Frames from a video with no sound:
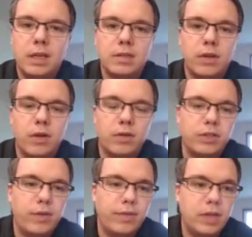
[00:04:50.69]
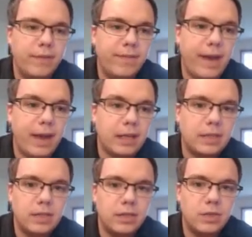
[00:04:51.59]
So the derivative of
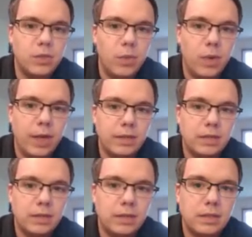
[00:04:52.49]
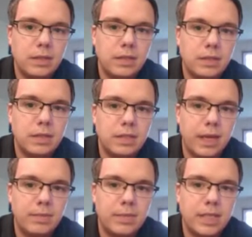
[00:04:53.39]
x is 1
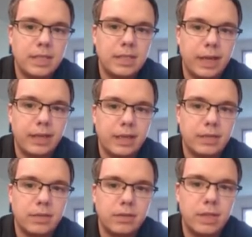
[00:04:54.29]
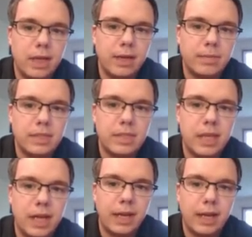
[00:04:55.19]
times the second, so times
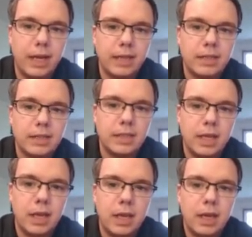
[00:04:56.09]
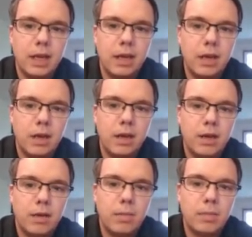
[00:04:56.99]
sine x,
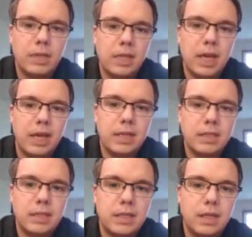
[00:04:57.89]
plus